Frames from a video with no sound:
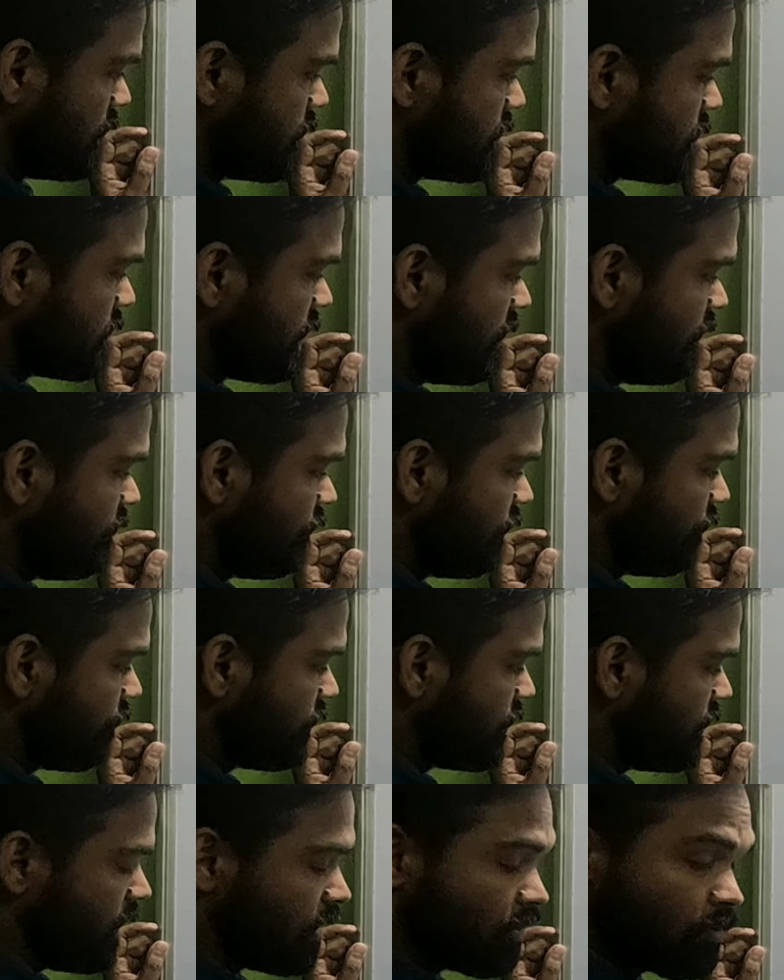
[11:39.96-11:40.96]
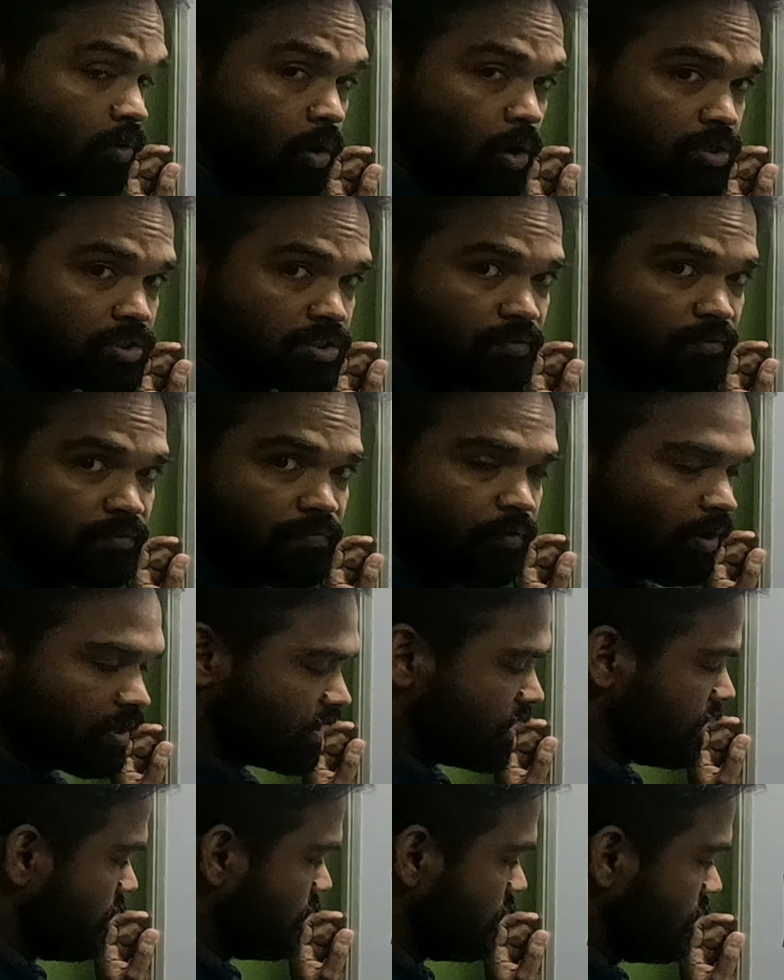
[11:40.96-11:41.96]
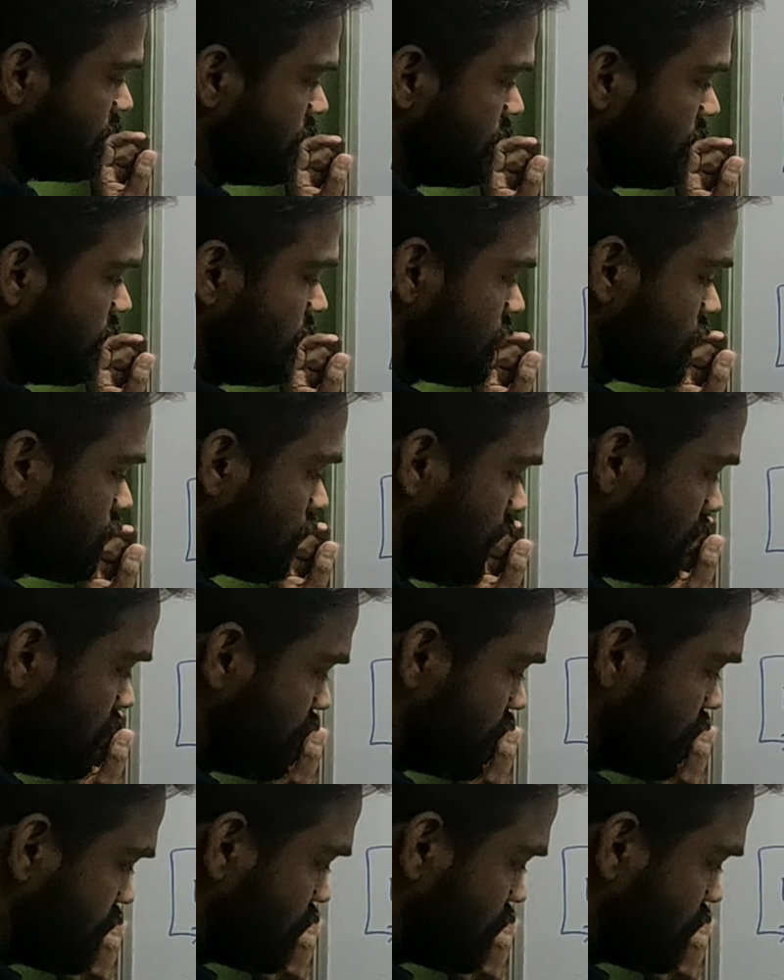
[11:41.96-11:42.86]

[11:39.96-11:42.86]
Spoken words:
Sine 50 and cos 40. So I'll